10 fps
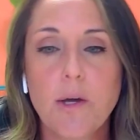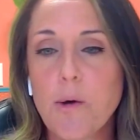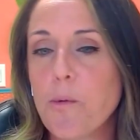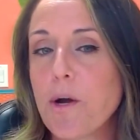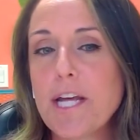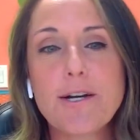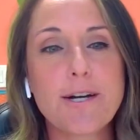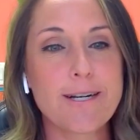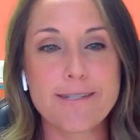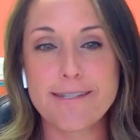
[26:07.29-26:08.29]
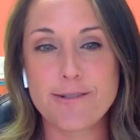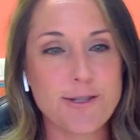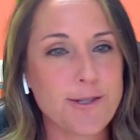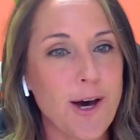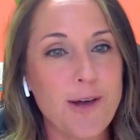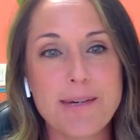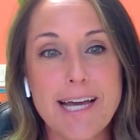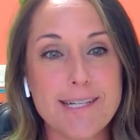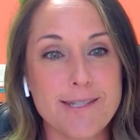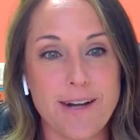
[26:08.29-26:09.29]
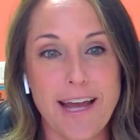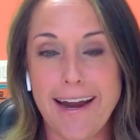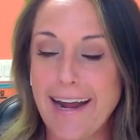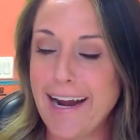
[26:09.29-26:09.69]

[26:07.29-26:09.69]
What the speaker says: One of yours just called me yesterday and